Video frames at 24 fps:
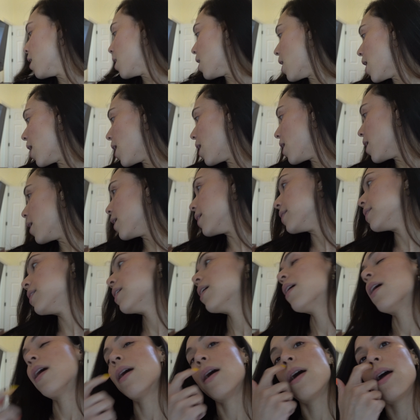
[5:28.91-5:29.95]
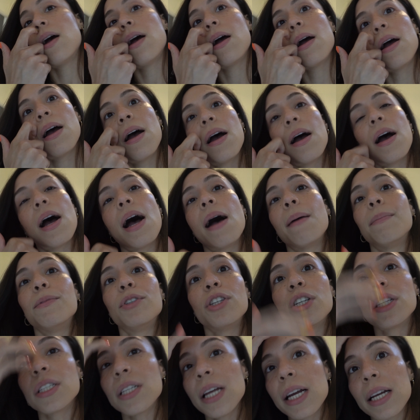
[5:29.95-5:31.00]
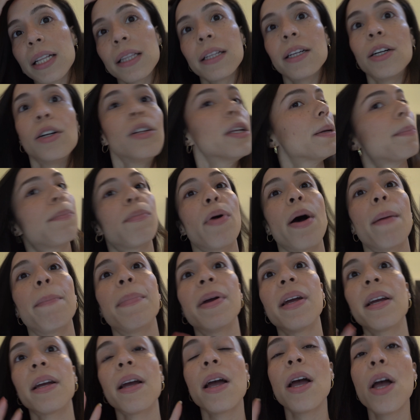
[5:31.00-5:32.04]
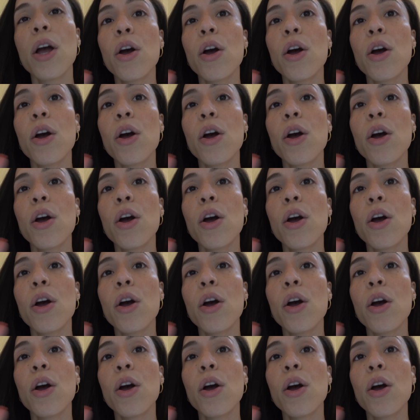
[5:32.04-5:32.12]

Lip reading: And I'm just like literally prepping